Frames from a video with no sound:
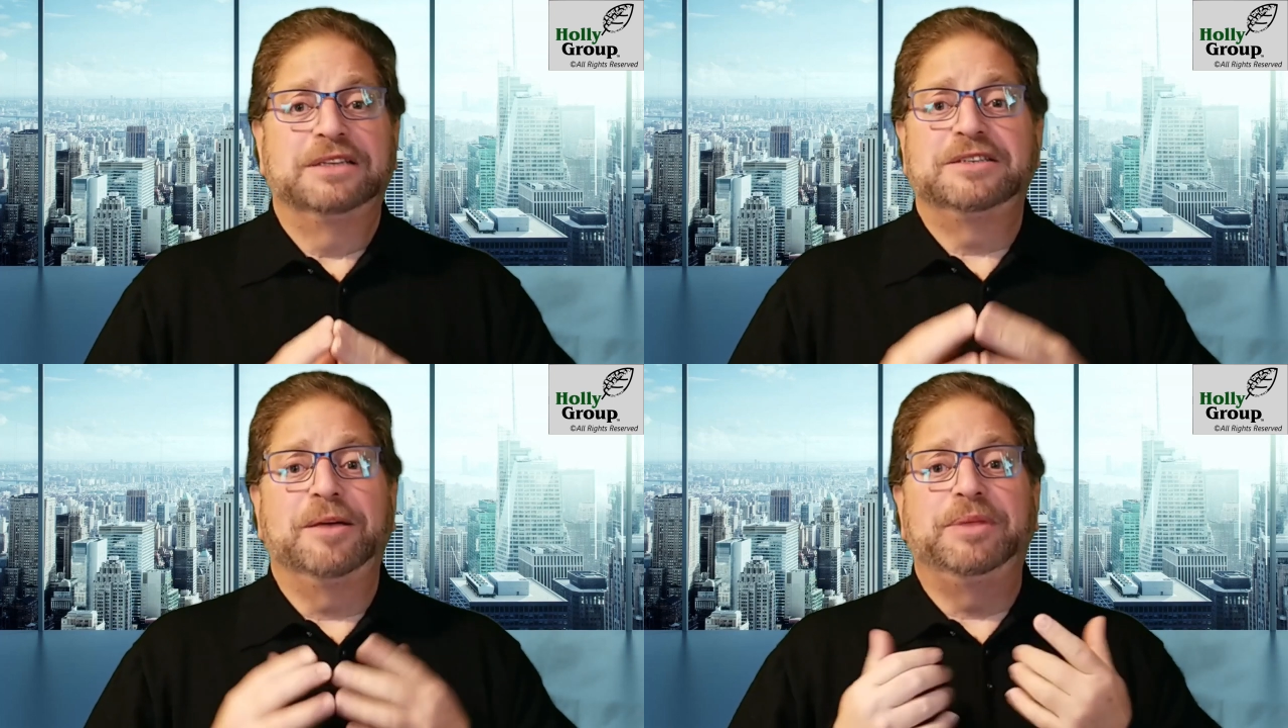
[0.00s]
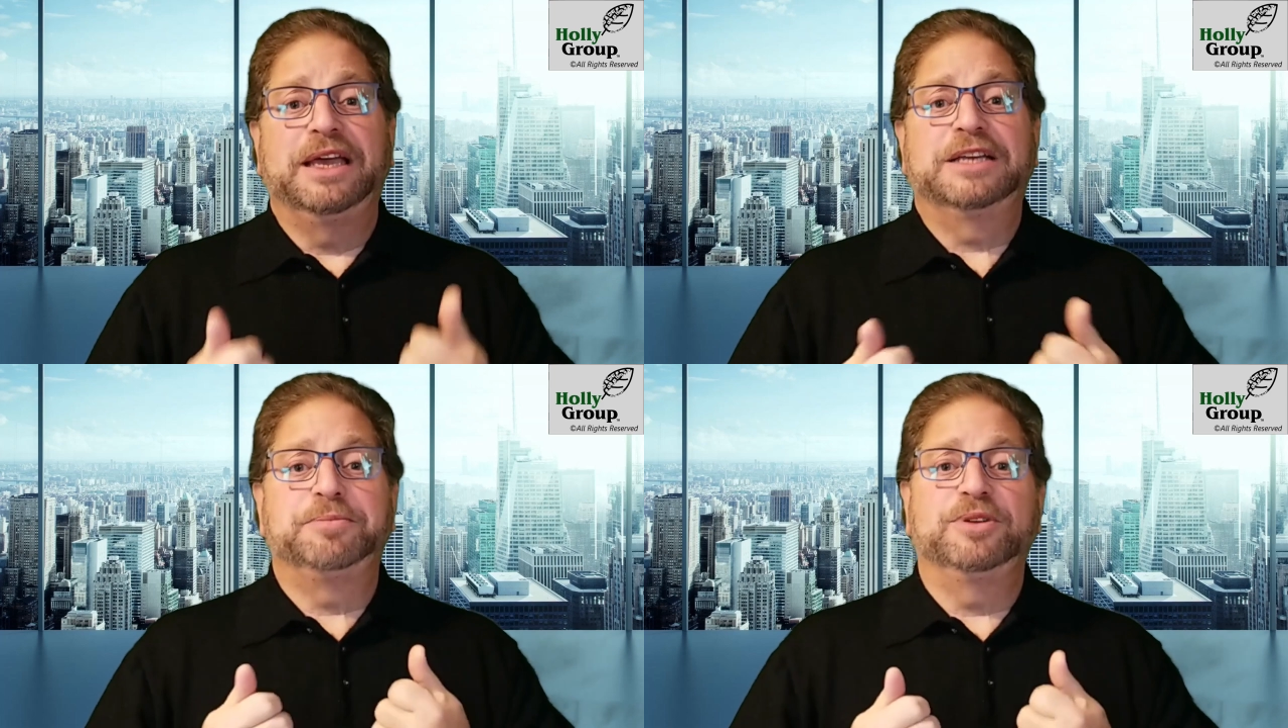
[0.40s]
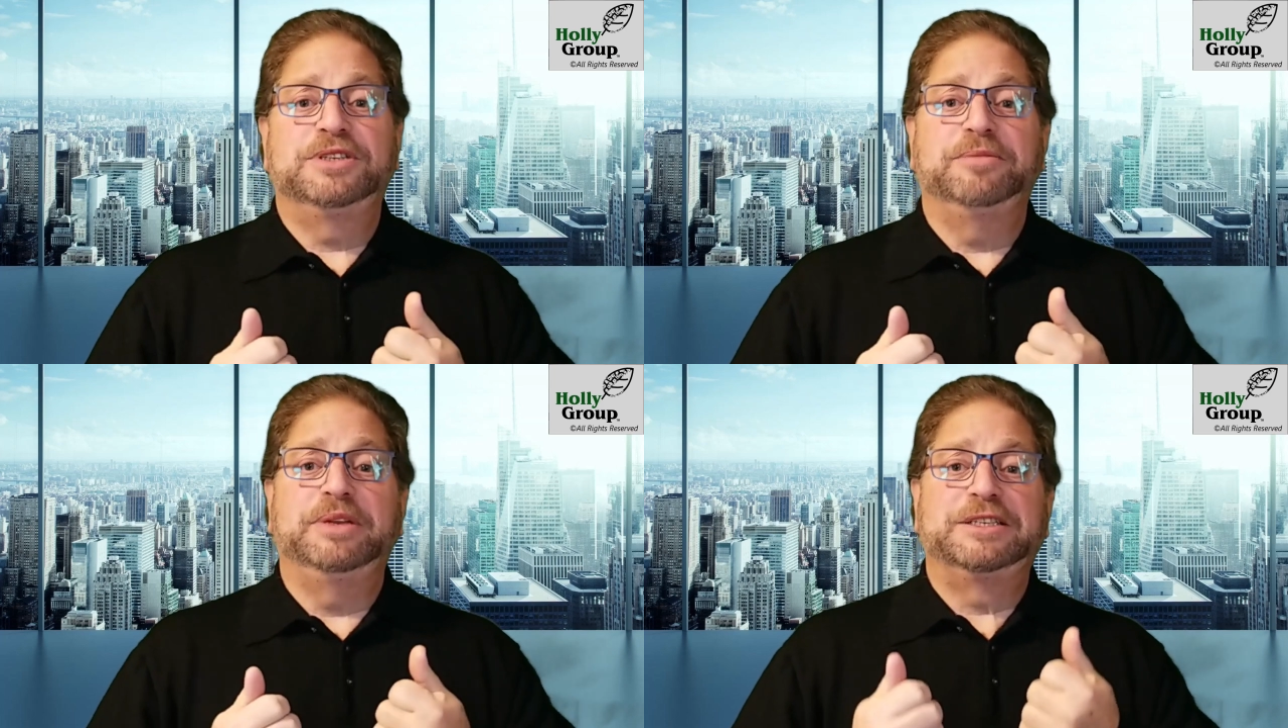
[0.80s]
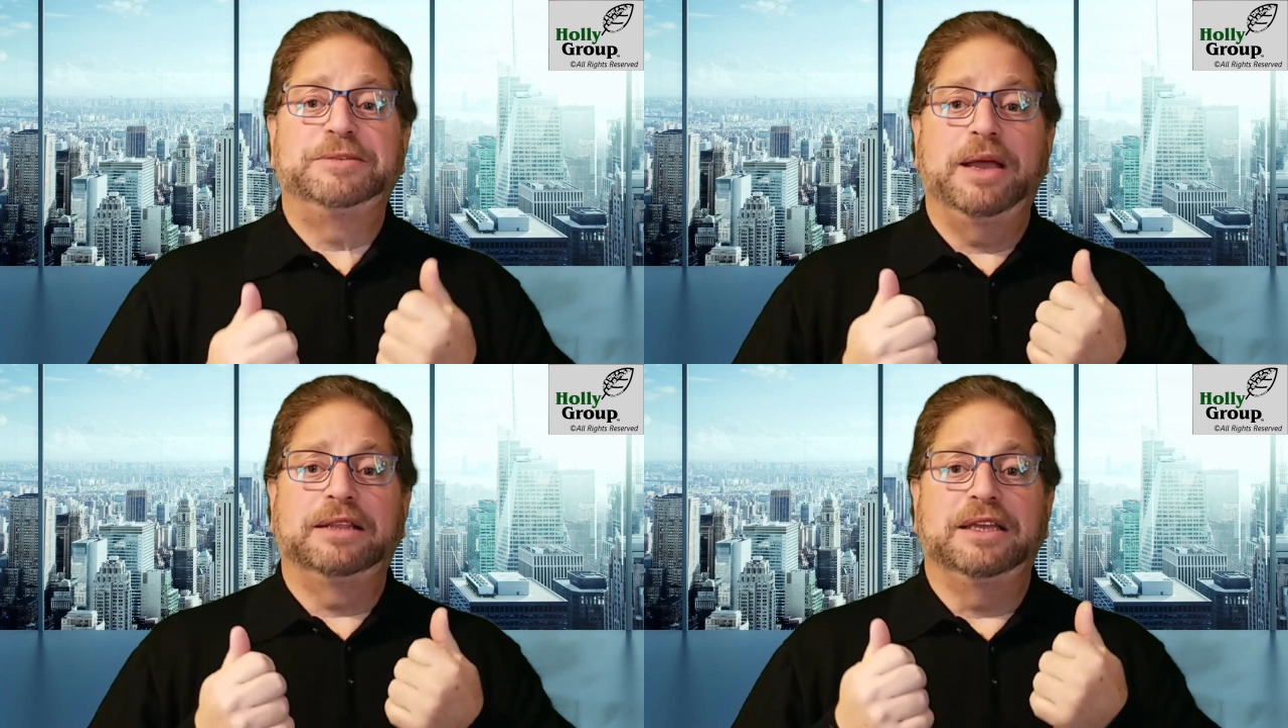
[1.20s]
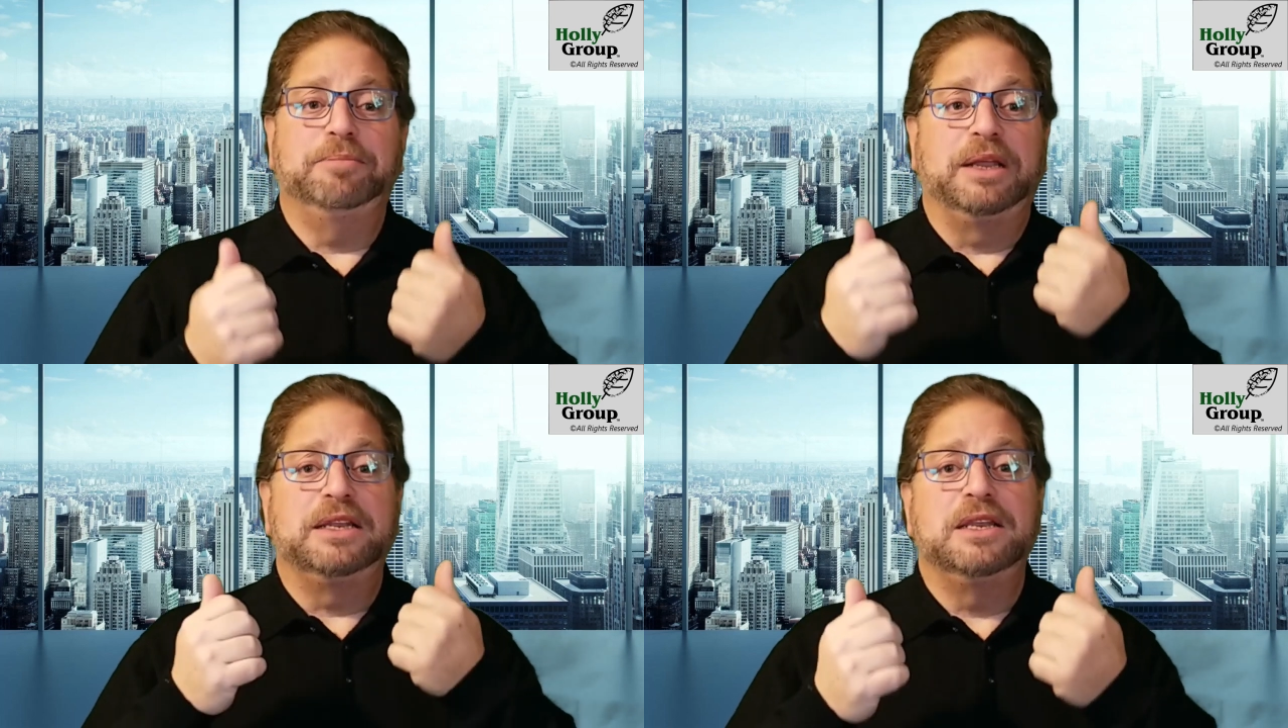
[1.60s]
something experts have been expecting
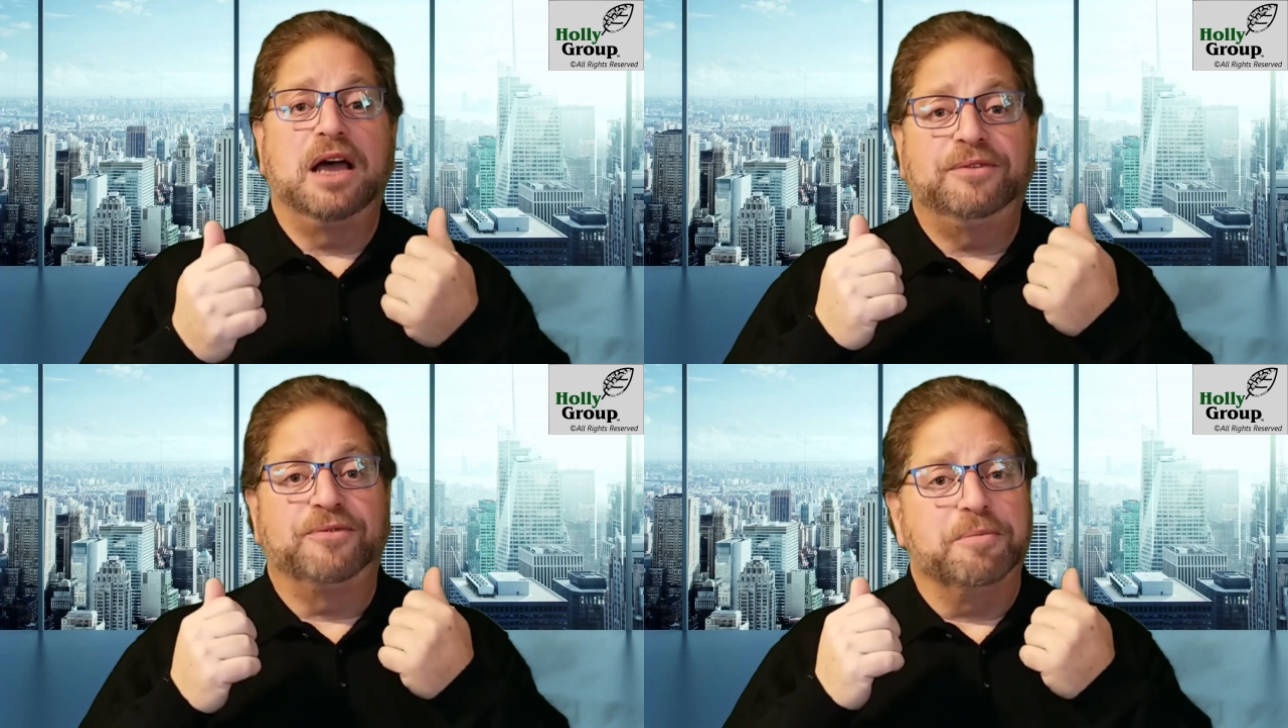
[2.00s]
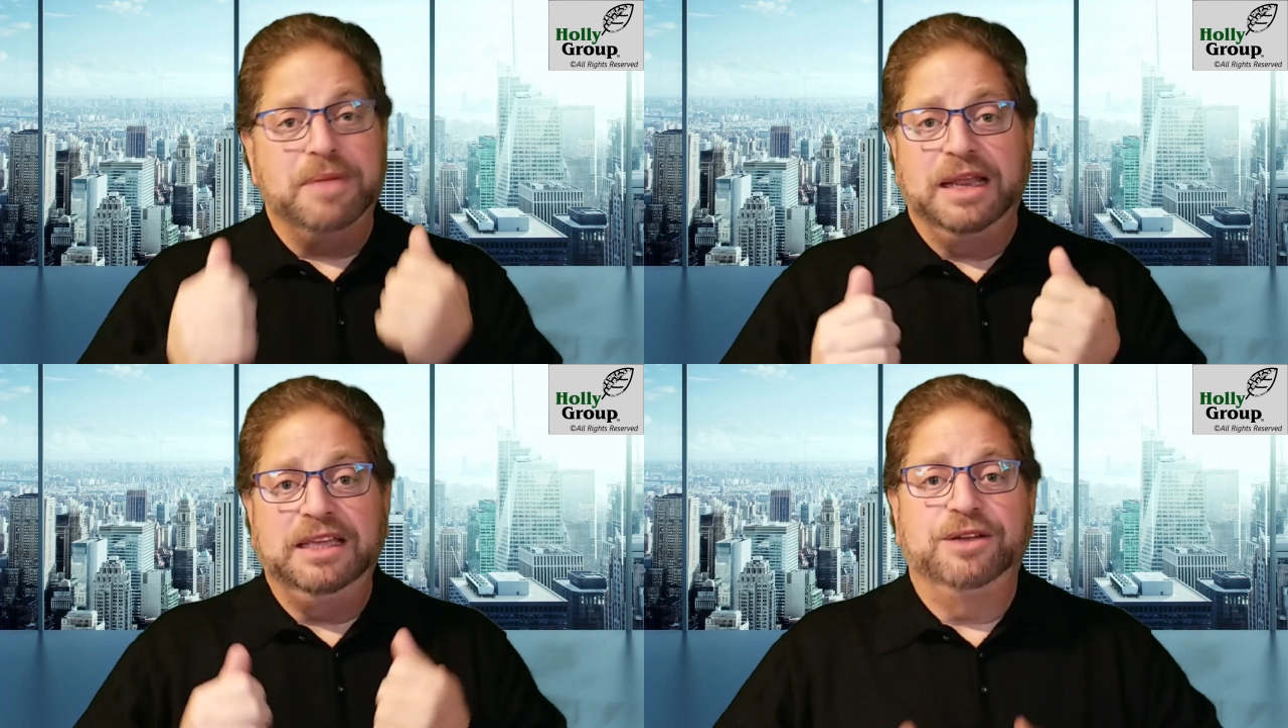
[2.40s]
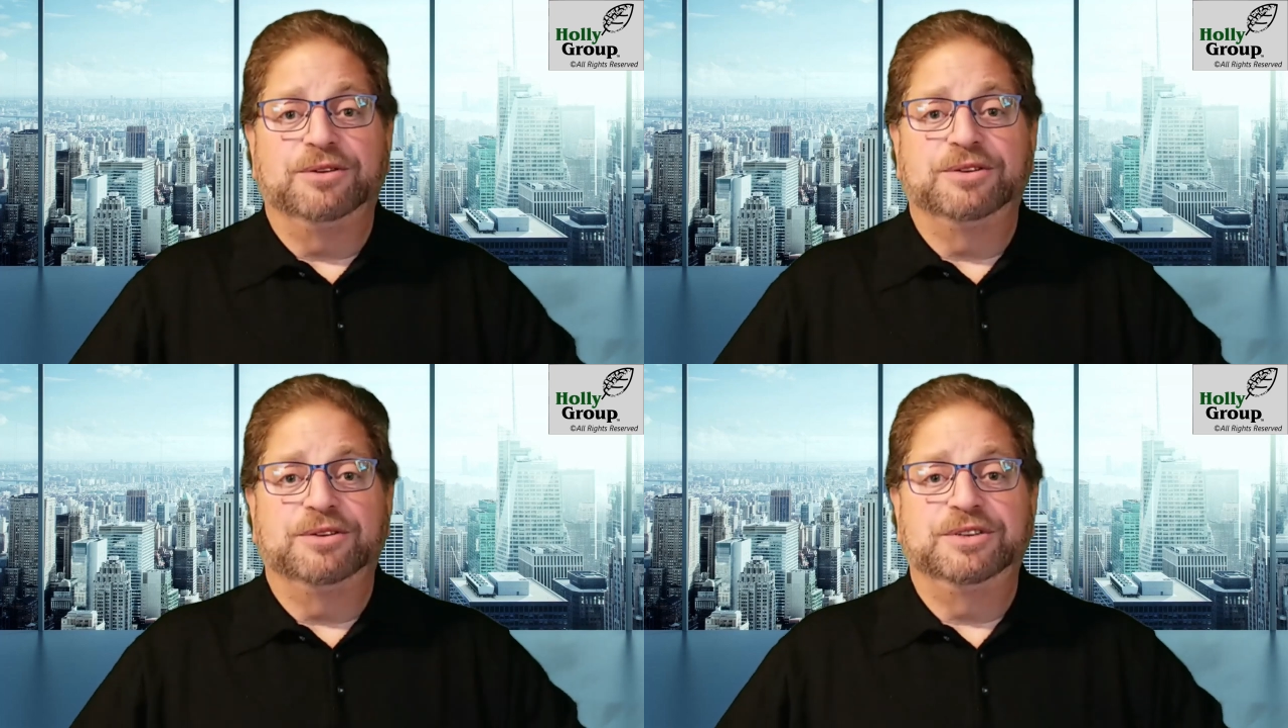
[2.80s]
but not for many years yet.